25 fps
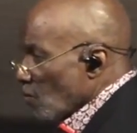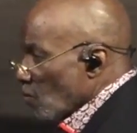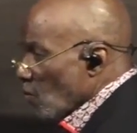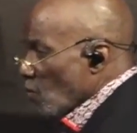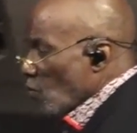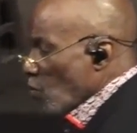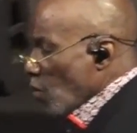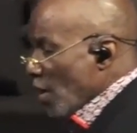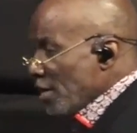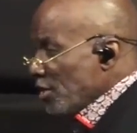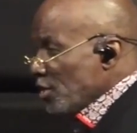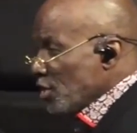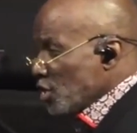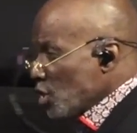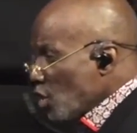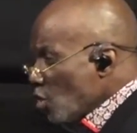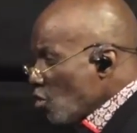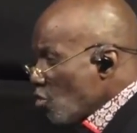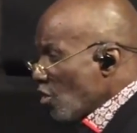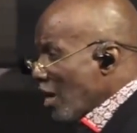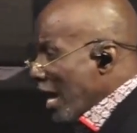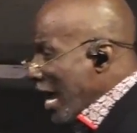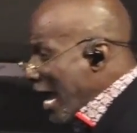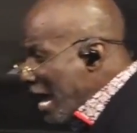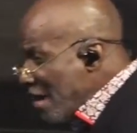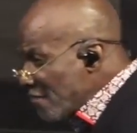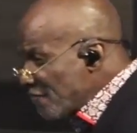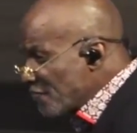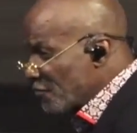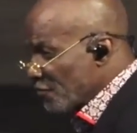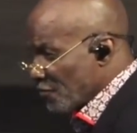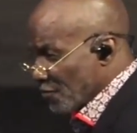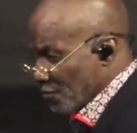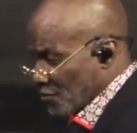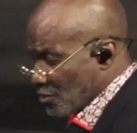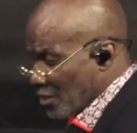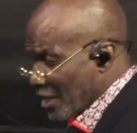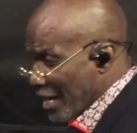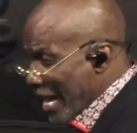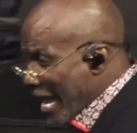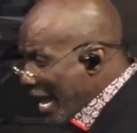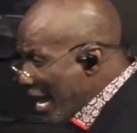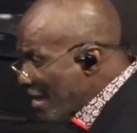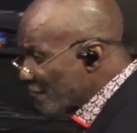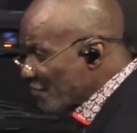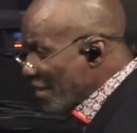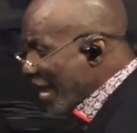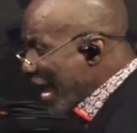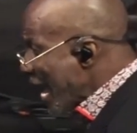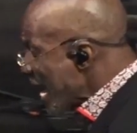When you have to
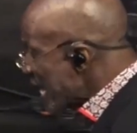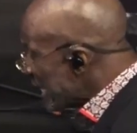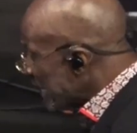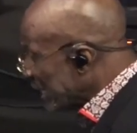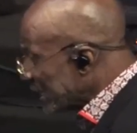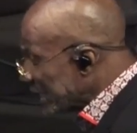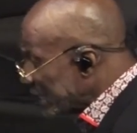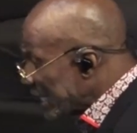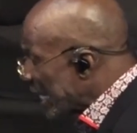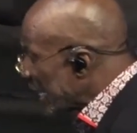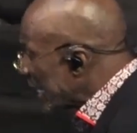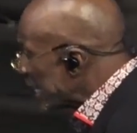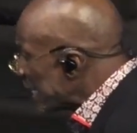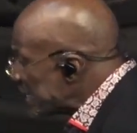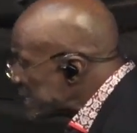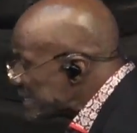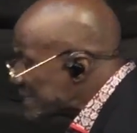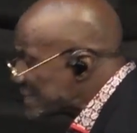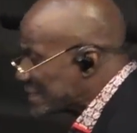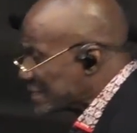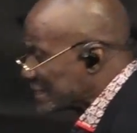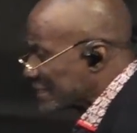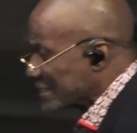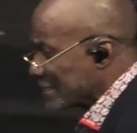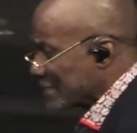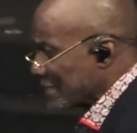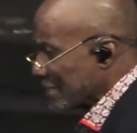have accolades